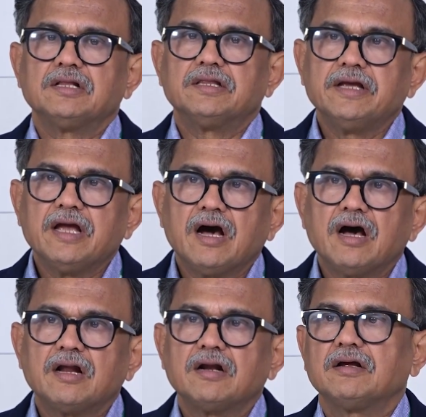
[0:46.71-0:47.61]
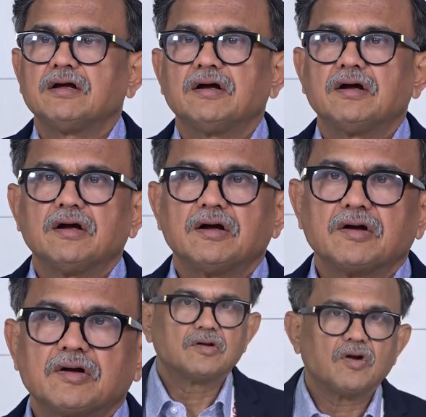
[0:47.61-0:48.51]
they are
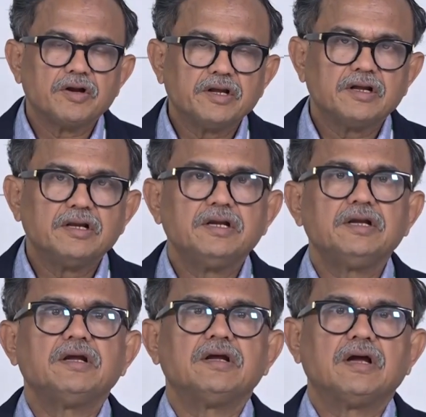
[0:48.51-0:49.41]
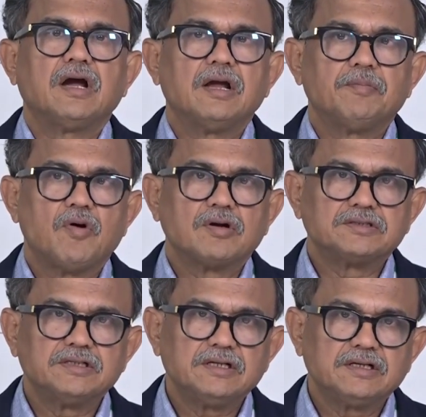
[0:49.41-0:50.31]
chronically
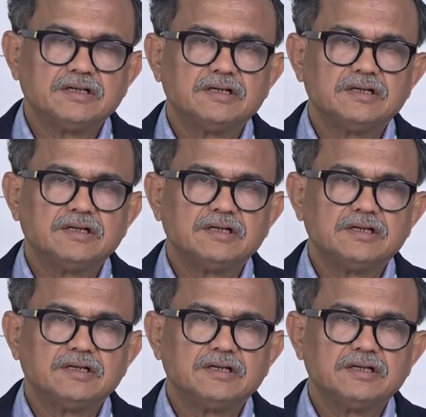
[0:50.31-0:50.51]
hypoxic